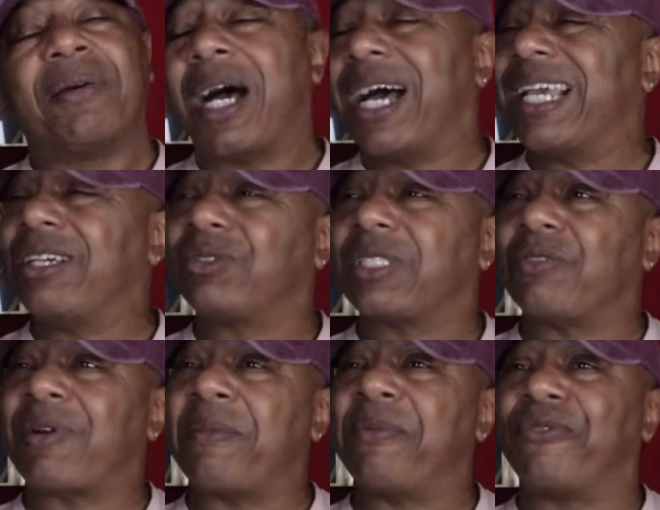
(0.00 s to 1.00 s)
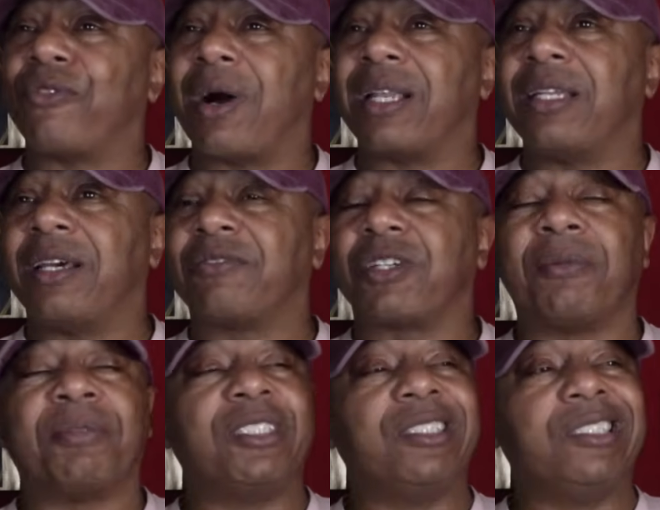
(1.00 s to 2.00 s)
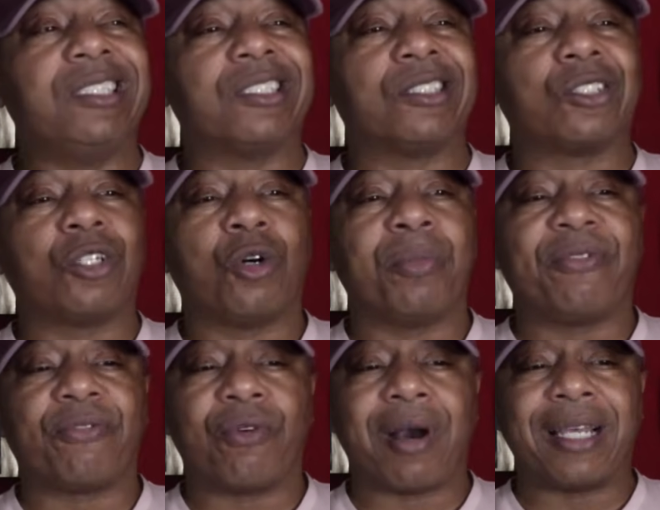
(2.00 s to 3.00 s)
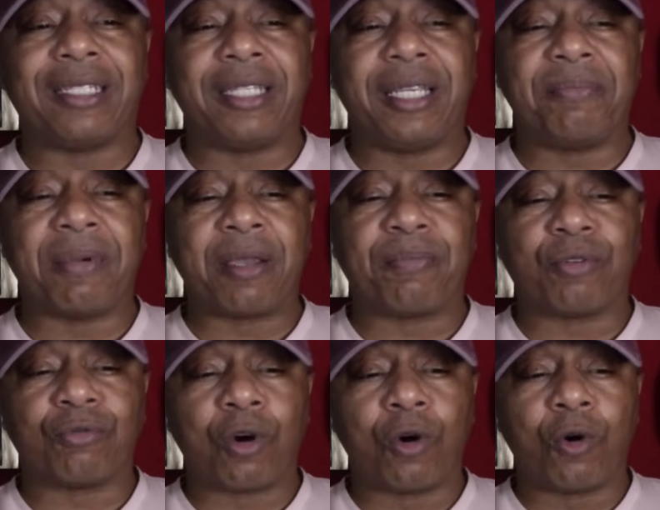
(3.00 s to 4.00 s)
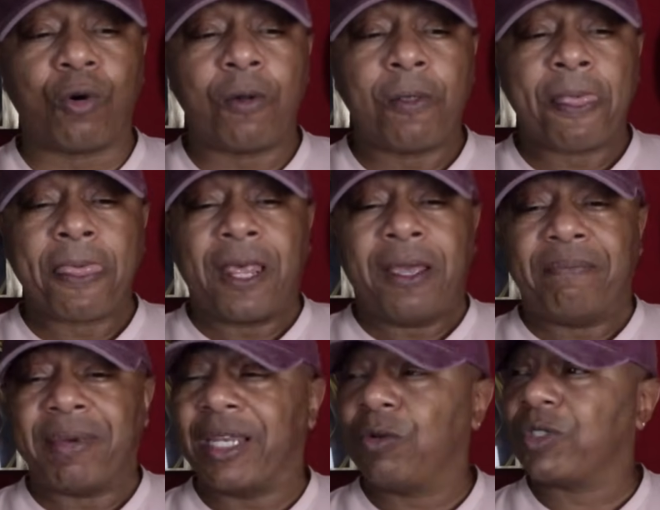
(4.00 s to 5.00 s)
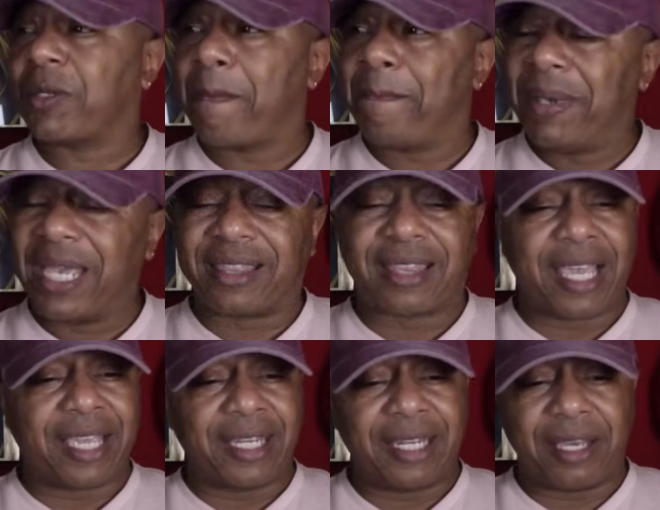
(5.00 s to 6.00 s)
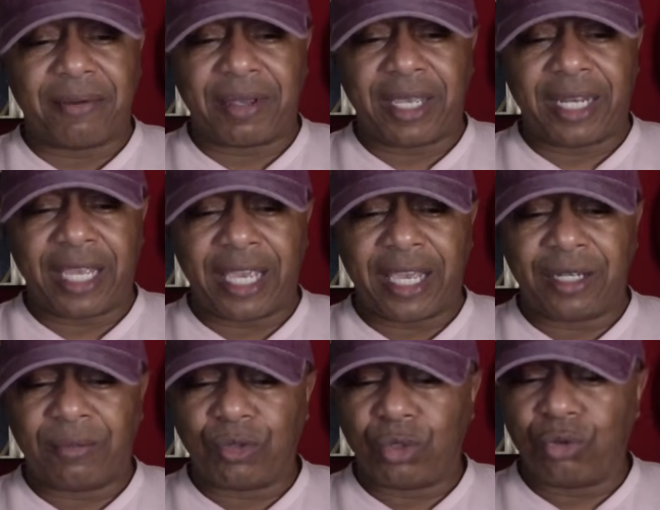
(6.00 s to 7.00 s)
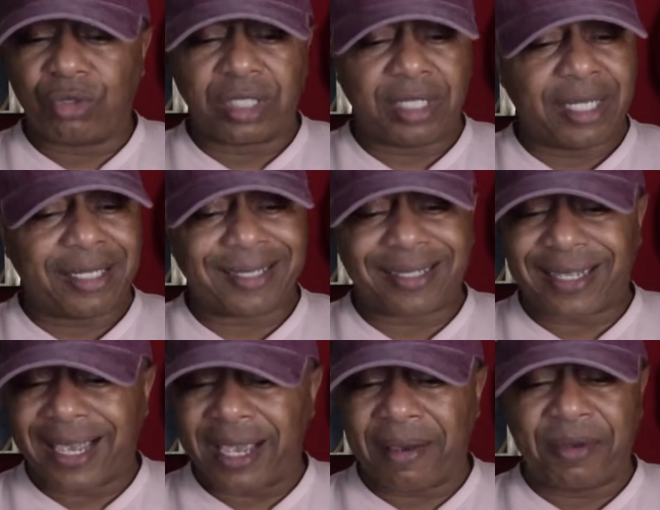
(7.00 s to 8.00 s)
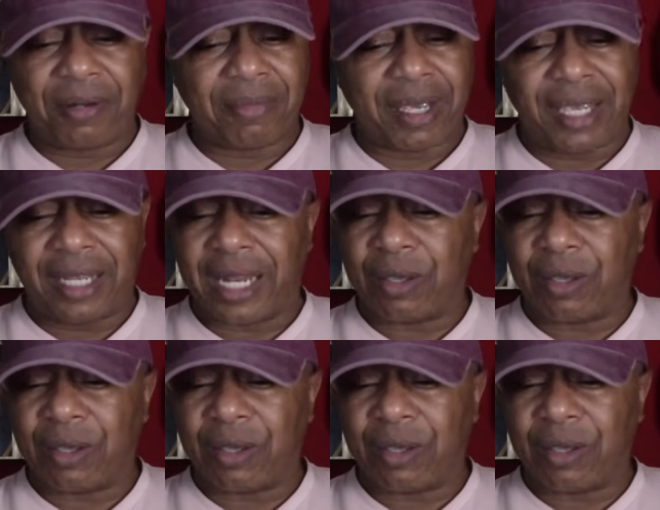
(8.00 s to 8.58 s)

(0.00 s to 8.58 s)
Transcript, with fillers: I ain't gonna say right before I left, a couple of years ago before I did make parole, man, it was a big thing in there, man. They had them dudes in there scamming, man.